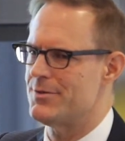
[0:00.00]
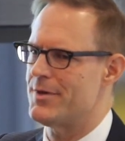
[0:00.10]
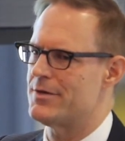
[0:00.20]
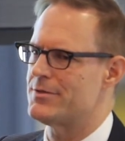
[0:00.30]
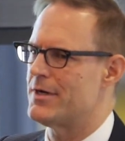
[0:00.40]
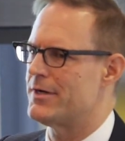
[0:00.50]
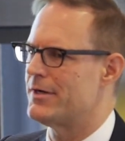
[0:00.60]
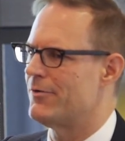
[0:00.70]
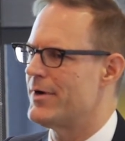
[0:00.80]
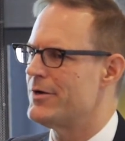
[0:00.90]
2009, I
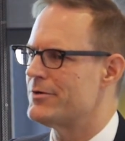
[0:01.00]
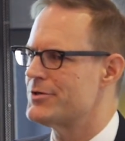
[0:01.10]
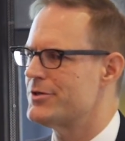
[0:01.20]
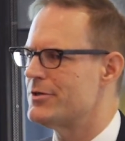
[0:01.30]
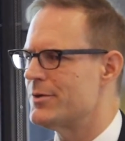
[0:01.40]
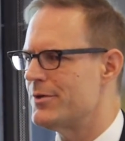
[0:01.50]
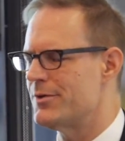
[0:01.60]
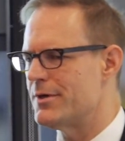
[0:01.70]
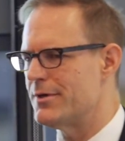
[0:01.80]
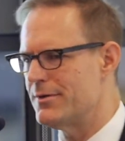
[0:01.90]
did a radio show
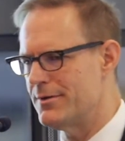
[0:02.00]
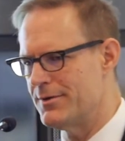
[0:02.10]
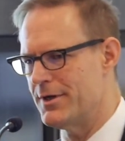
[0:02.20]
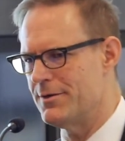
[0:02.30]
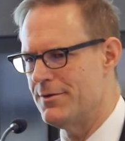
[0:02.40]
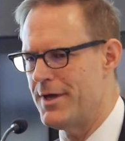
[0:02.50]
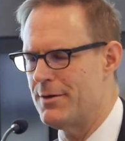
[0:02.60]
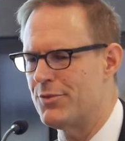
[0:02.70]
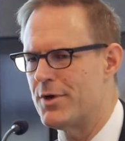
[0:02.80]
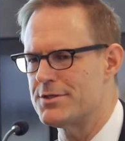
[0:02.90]
with the
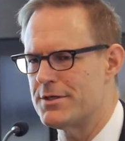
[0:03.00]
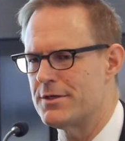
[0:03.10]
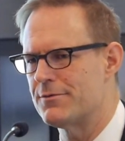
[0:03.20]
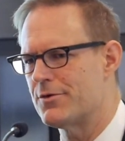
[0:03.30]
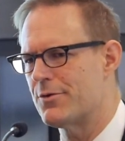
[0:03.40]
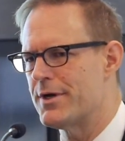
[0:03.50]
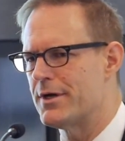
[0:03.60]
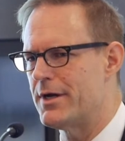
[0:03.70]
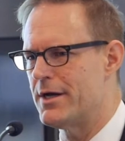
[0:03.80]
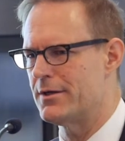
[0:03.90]
then president of
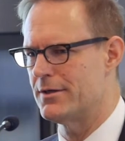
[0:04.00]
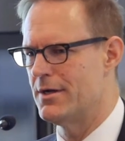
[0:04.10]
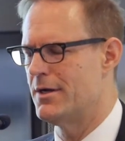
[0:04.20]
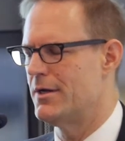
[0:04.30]
CREA and